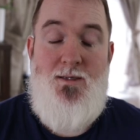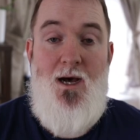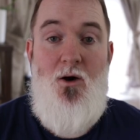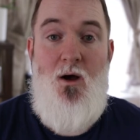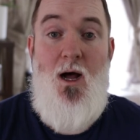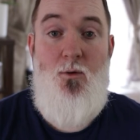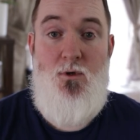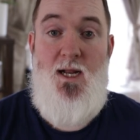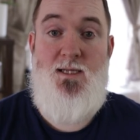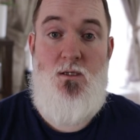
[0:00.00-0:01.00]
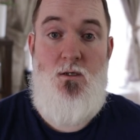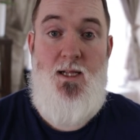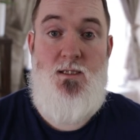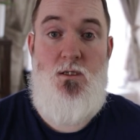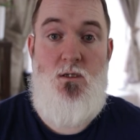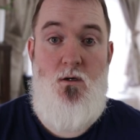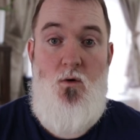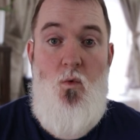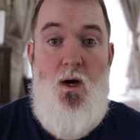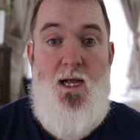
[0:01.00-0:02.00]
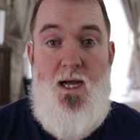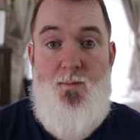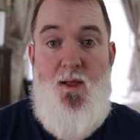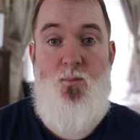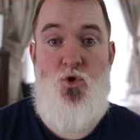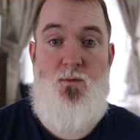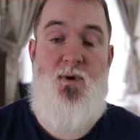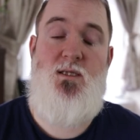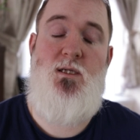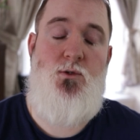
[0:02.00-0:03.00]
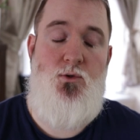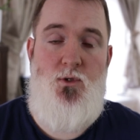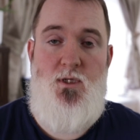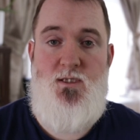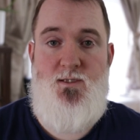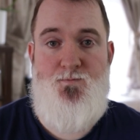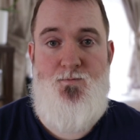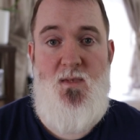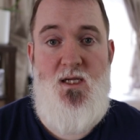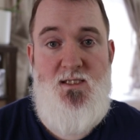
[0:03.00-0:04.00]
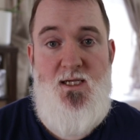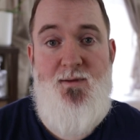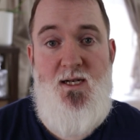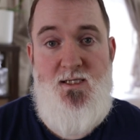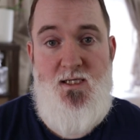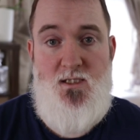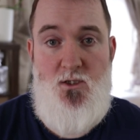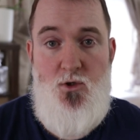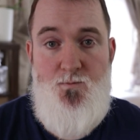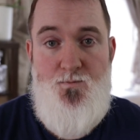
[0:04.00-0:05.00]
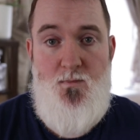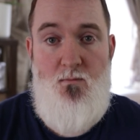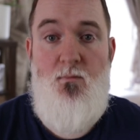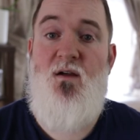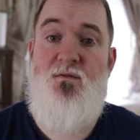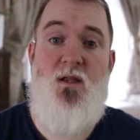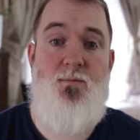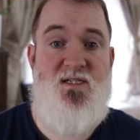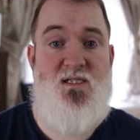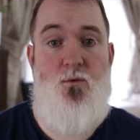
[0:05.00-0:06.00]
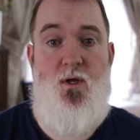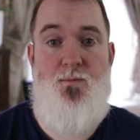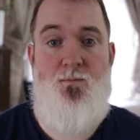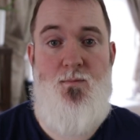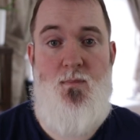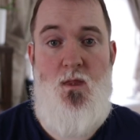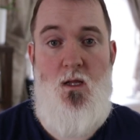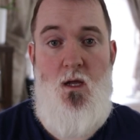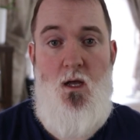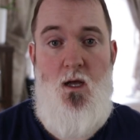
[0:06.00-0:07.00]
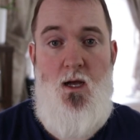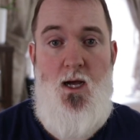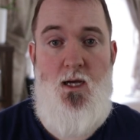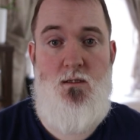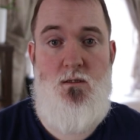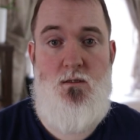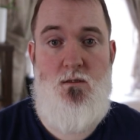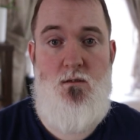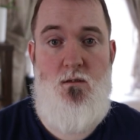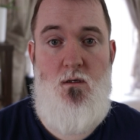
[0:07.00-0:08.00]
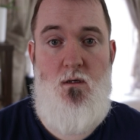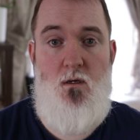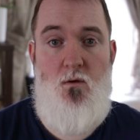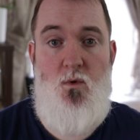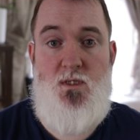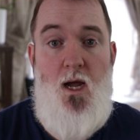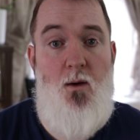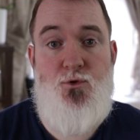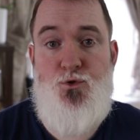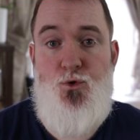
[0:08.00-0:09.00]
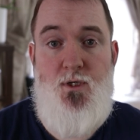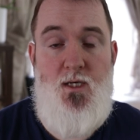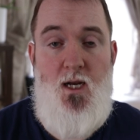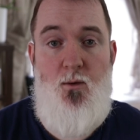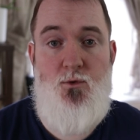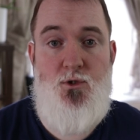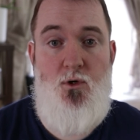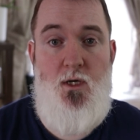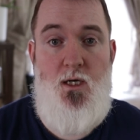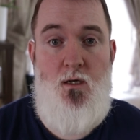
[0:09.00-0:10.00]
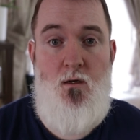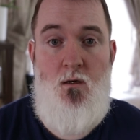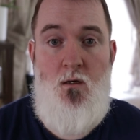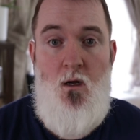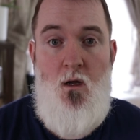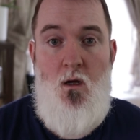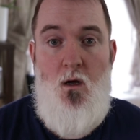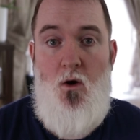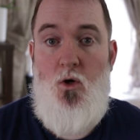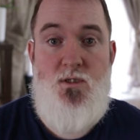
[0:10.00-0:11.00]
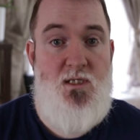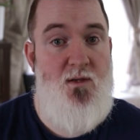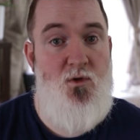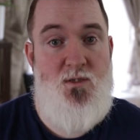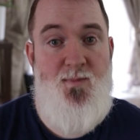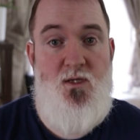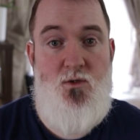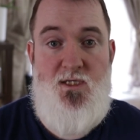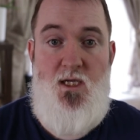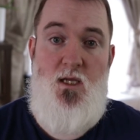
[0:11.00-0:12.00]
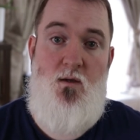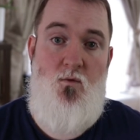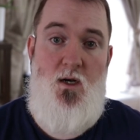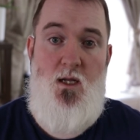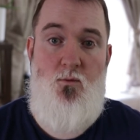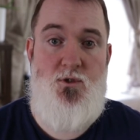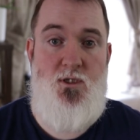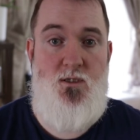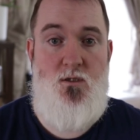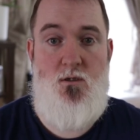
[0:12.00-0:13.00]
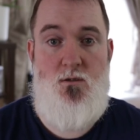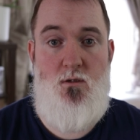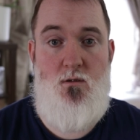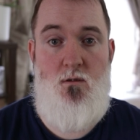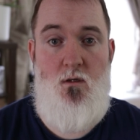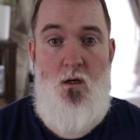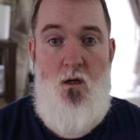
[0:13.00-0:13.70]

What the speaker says: Now, I would like to let you know why am I motivated to do this. Several years ago, my father passed away, and what I was doing, I was going all the time to Spain to see him while he was in the doctor.